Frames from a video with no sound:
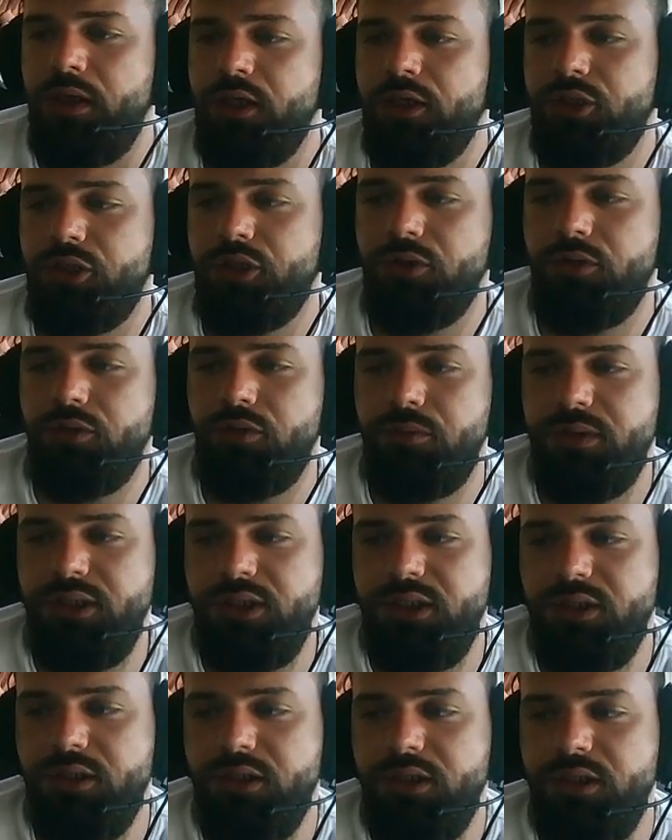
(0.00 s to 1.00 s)
So
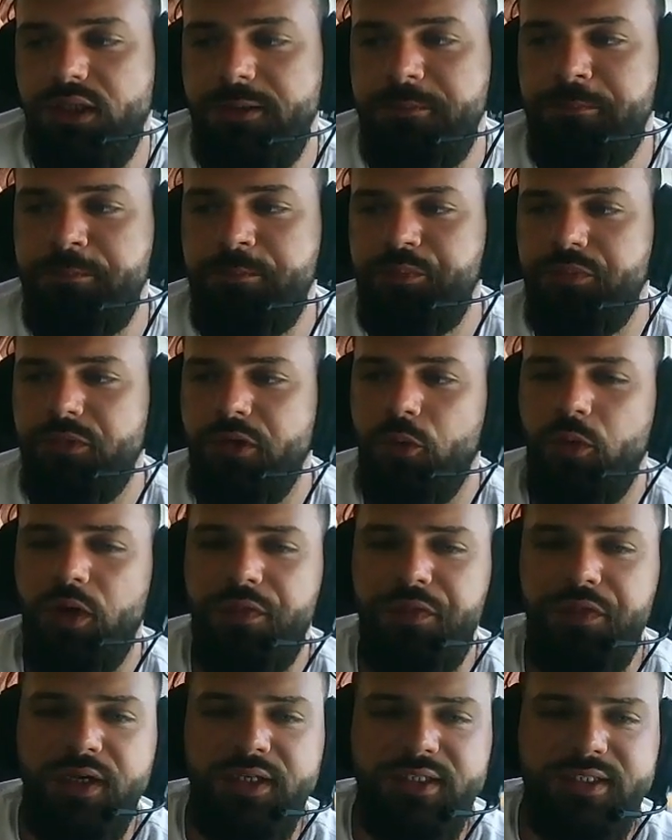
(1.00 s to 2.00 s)
basically,
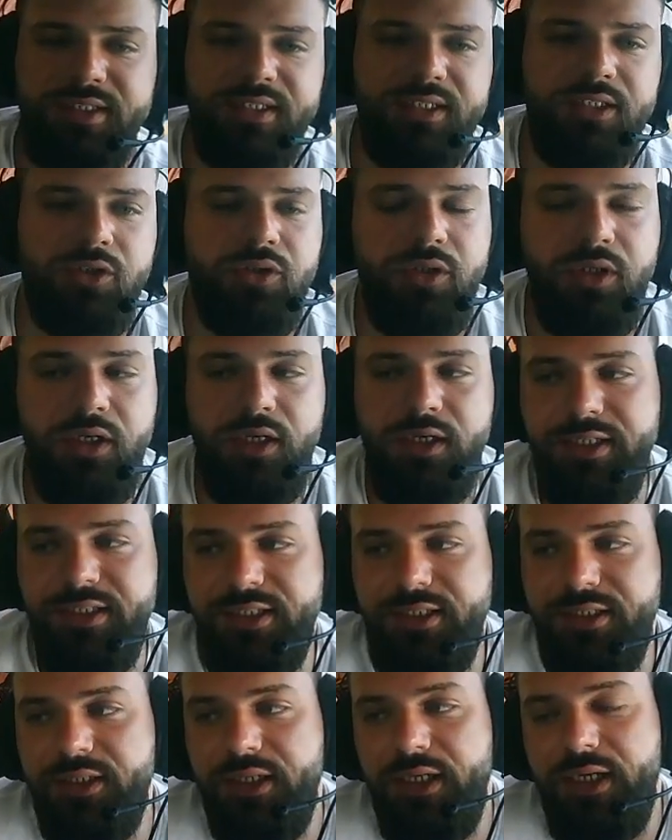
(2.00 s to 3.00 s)
what does
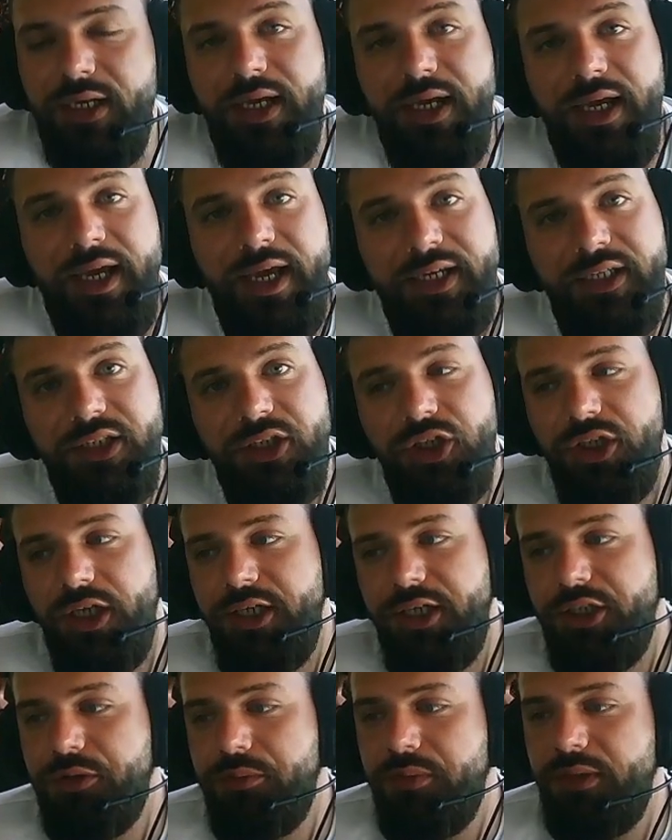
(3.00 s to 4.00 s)
centralized
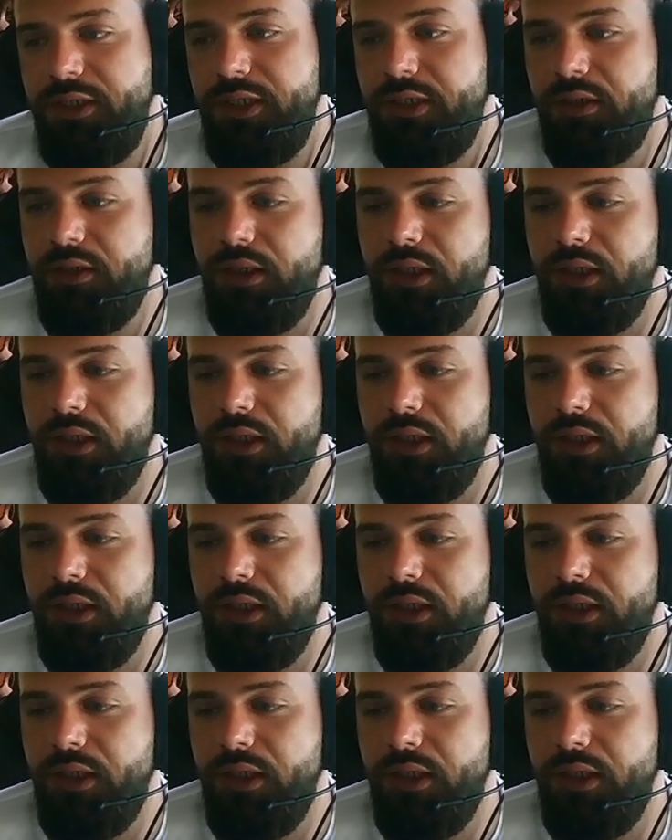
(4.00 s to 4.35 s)
exchange mean